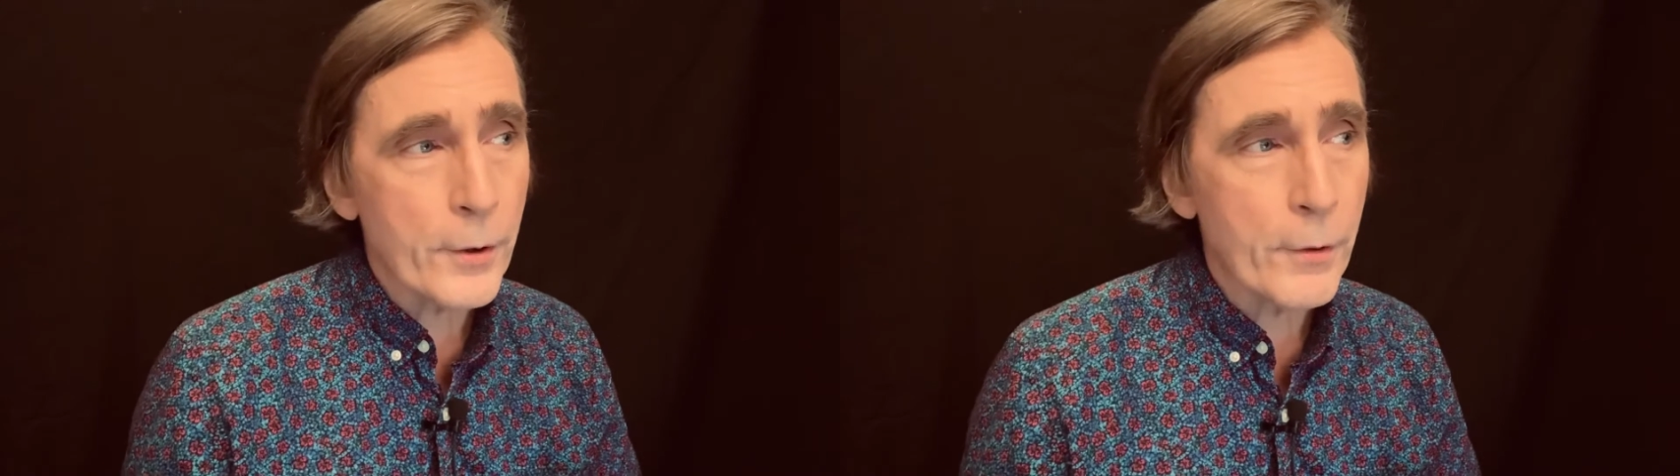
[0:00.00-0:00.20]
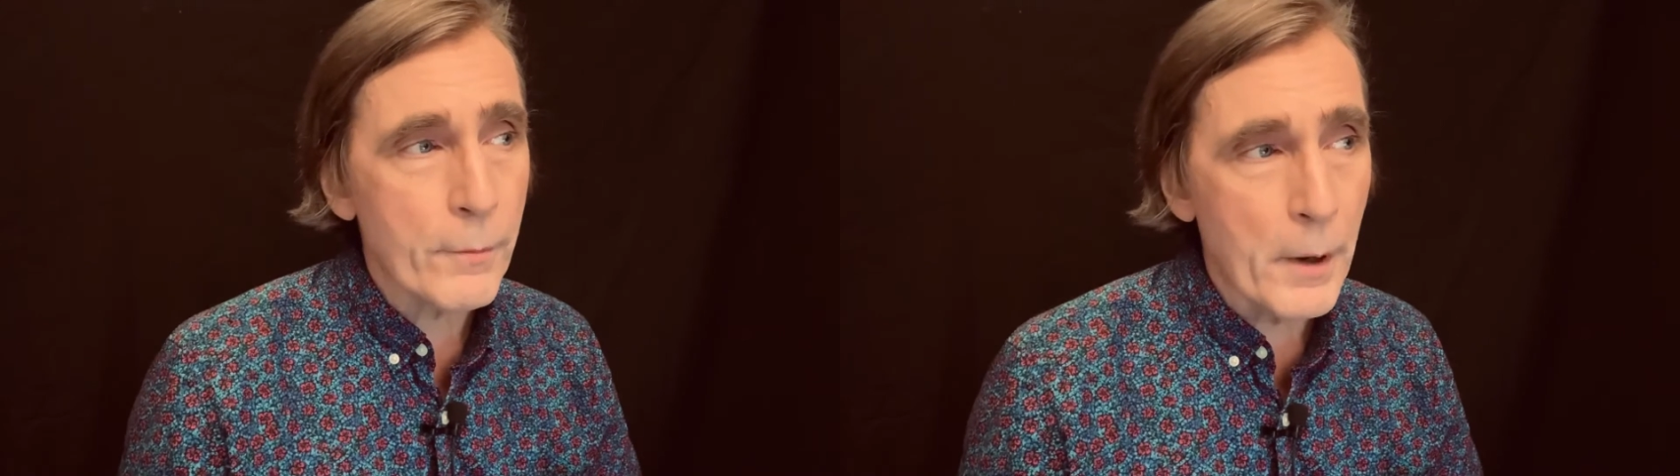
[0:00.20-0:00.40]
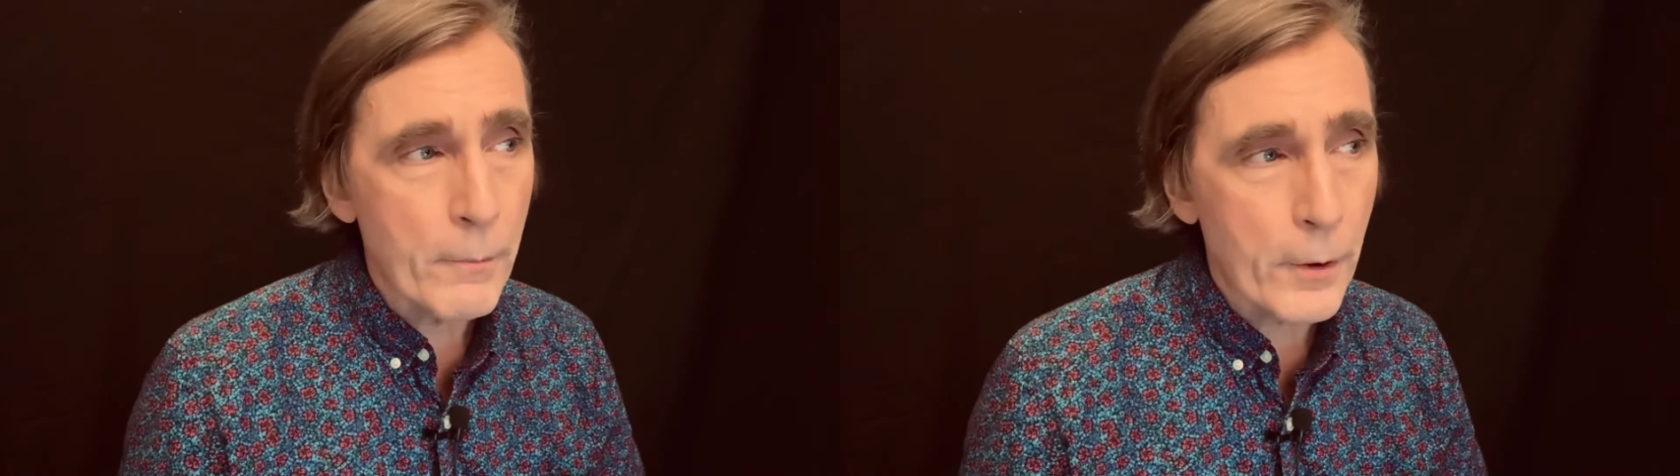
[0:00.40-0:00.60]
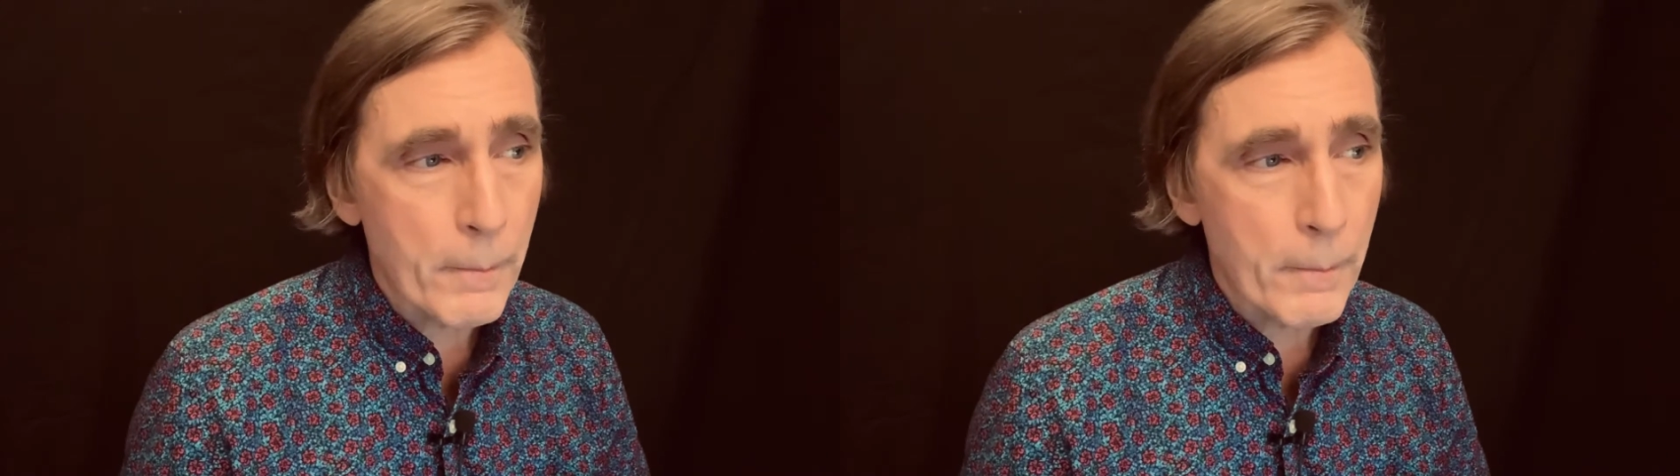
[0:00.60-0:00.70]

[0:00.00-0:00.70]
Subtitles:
to remember